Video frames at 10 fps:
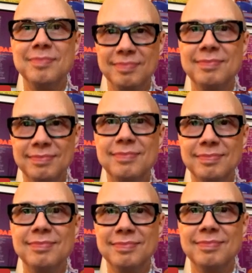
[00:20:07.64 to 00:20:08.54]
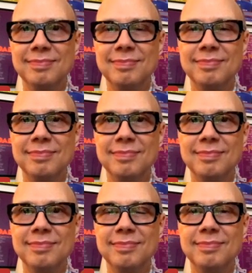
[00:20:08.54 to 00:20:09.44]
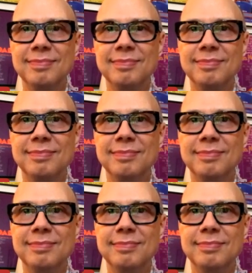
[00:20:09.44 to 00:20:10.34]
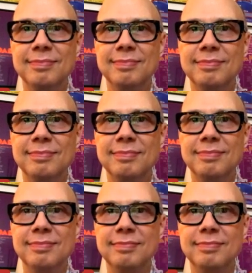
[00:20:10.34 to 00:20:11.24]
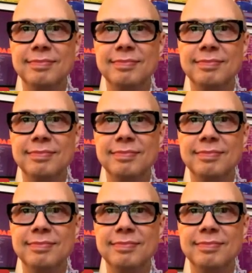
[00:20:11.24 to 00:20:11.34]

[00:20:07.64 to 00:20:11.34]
[no speech]